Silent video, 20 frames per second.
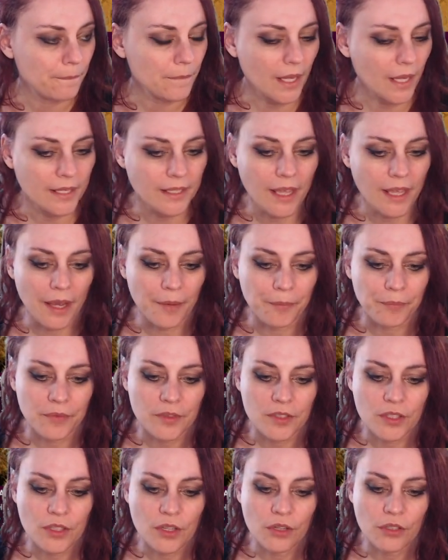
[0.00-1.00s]
Yeah,
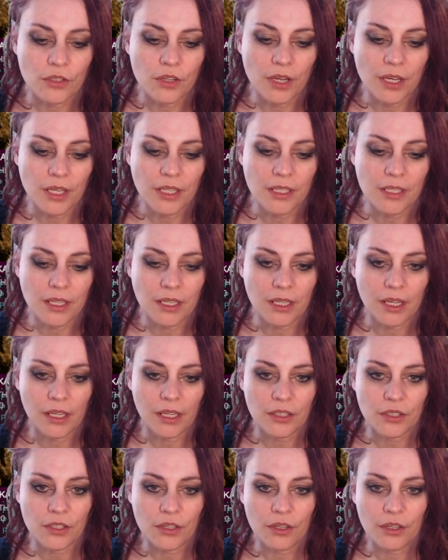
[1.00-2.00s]
so the
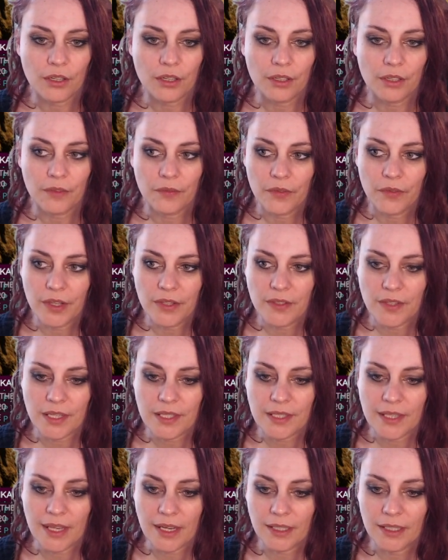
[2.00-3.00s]
indicator, it's
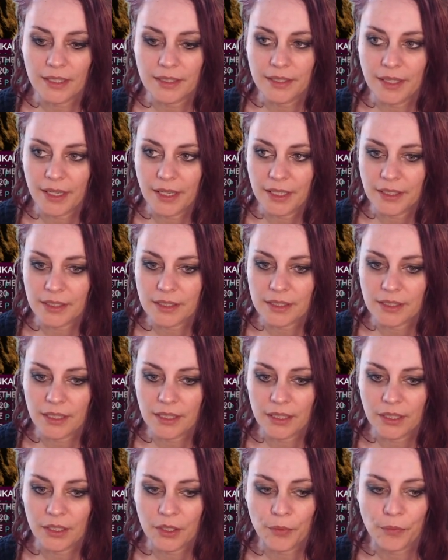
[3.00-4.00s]
exactly that.
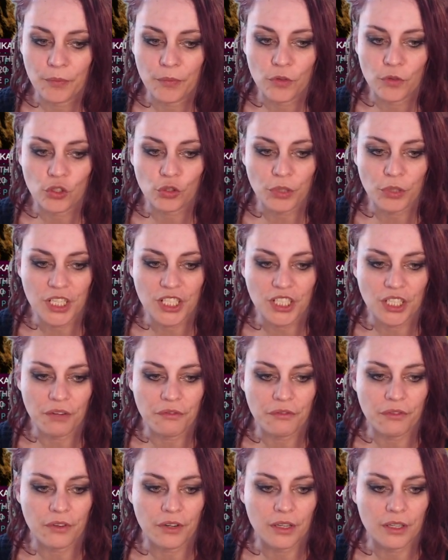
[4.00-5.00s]
Um, three
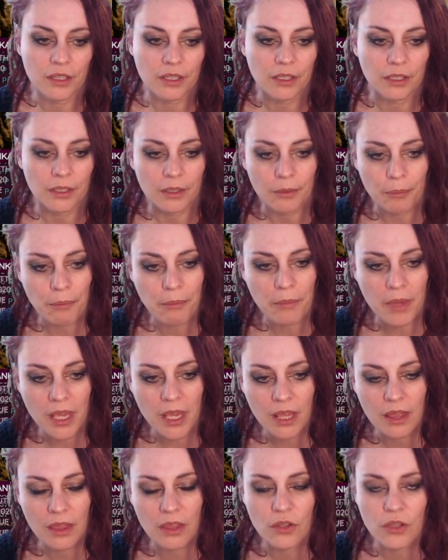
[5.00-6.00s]
chevron
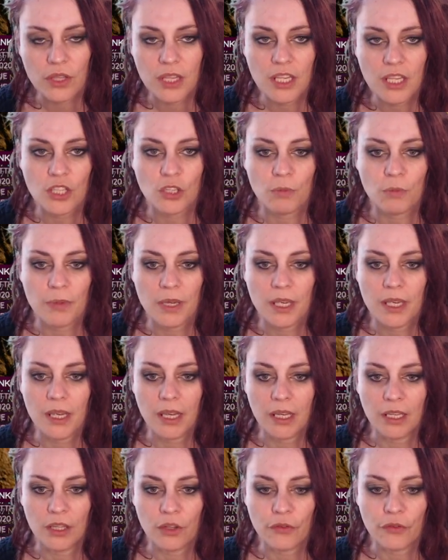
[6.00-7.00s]
mean you need to be
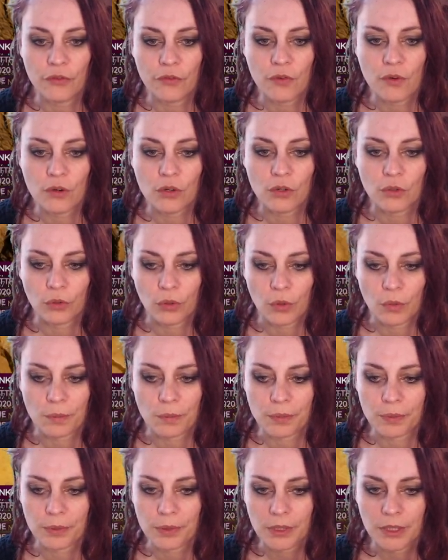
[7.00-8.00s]
in a full group.
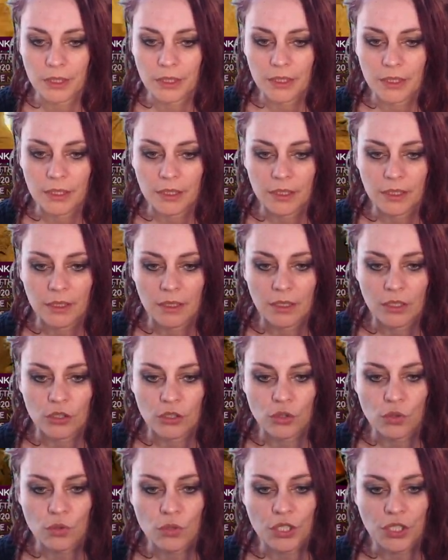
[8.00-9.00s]

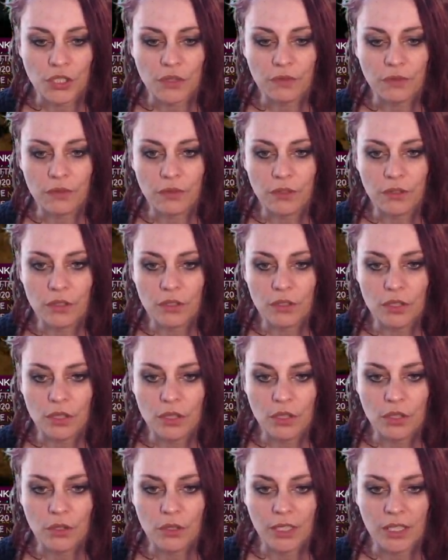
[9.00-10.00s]
Two chevron,
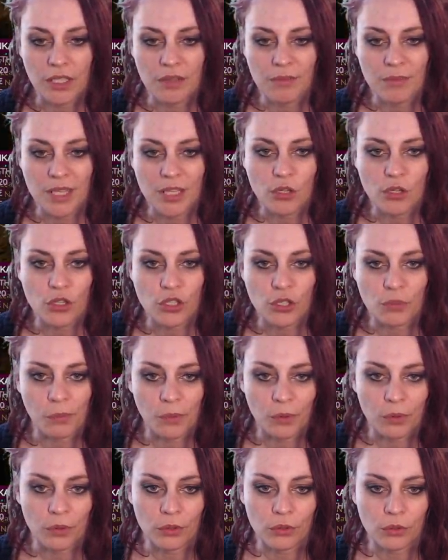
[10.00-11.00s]
you can be in a
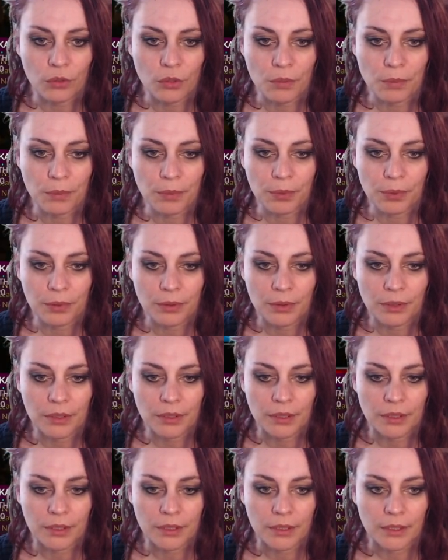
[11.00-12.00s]
small group.
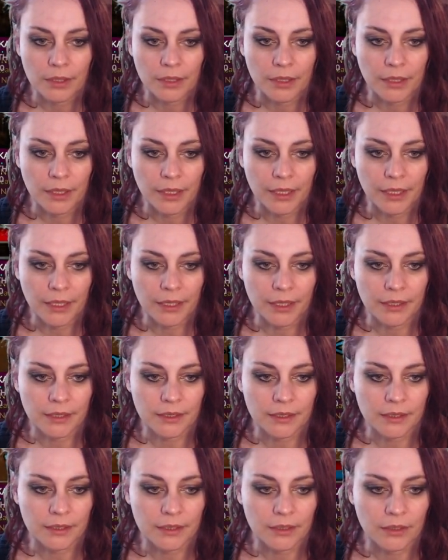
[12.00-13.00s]
And,
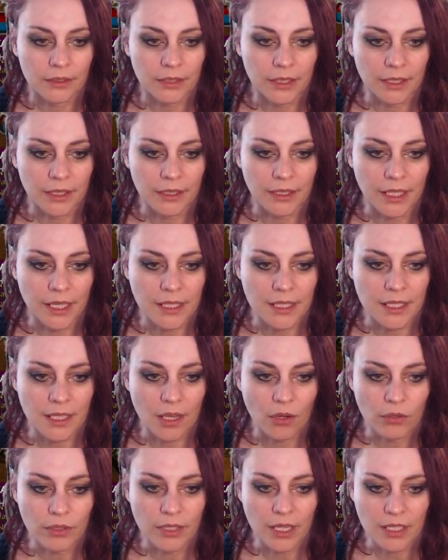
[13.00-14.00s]
okay, that's,
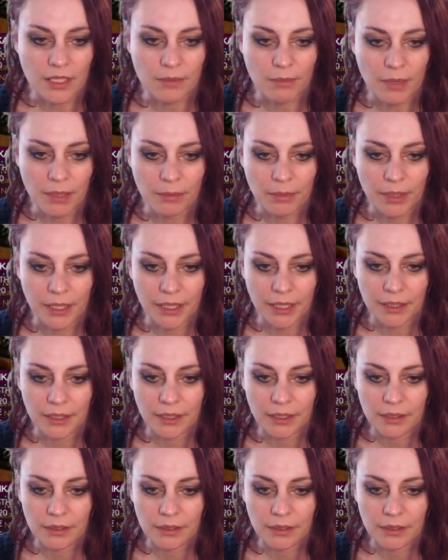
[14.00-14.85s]
oh, that's my bag.